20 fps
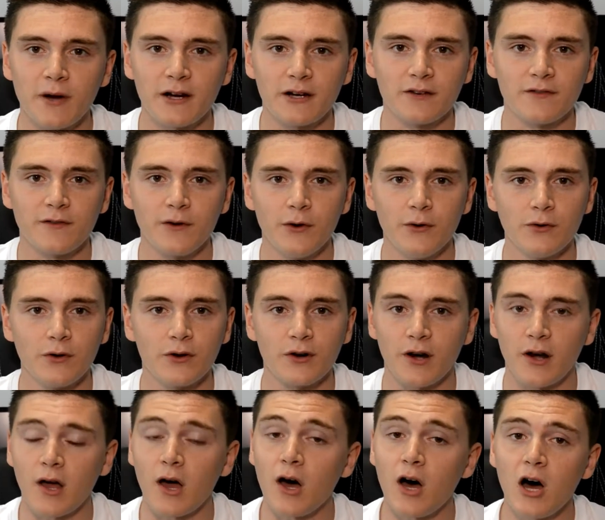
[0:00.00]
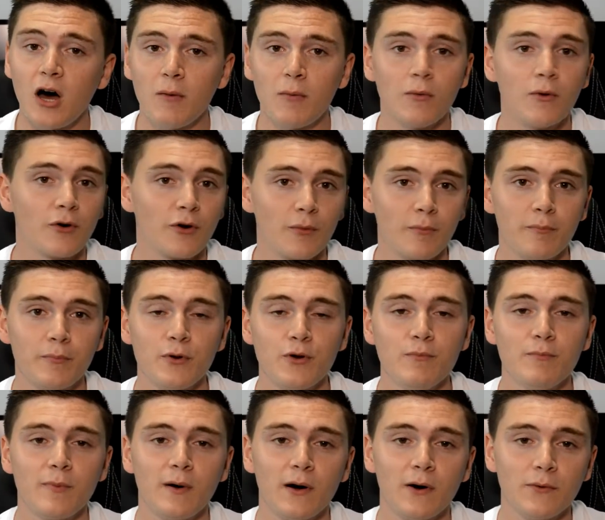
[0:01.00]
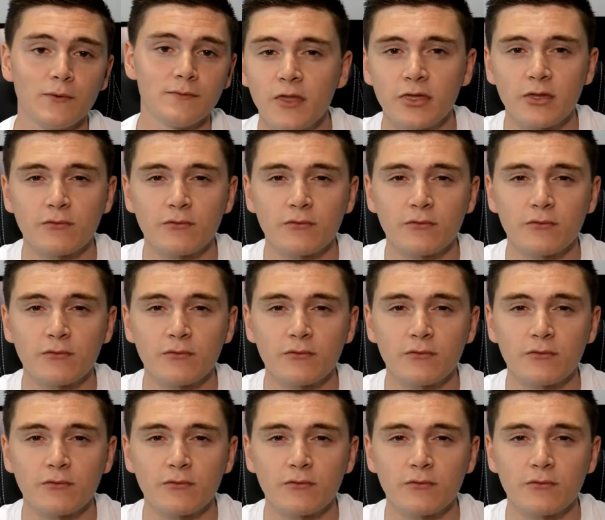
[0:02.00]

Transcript: microphone on an arm or a boom pole.